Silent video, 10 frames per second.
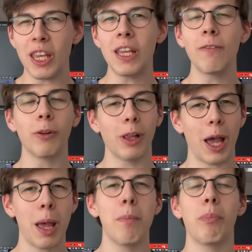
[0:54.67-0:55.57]
evil
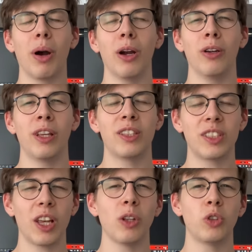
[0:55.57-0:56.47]
empire that
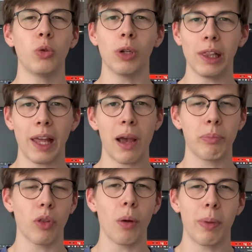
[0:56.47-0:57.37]
sells you a
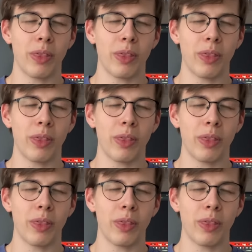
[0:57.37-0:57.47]
laptop